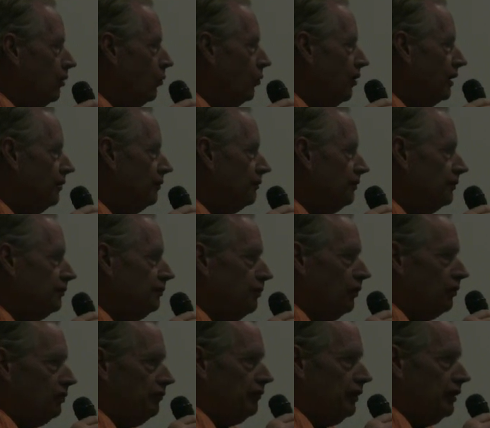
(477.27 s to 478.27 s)
what is his
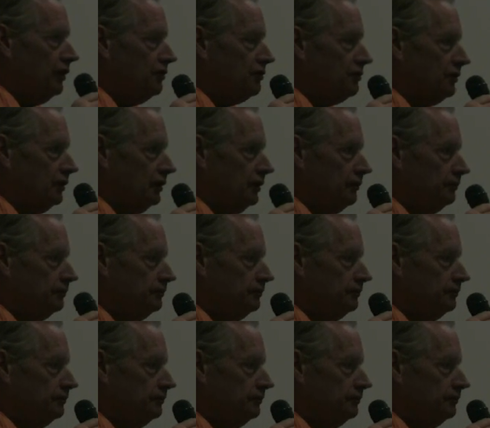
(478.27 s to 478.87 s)
motivation.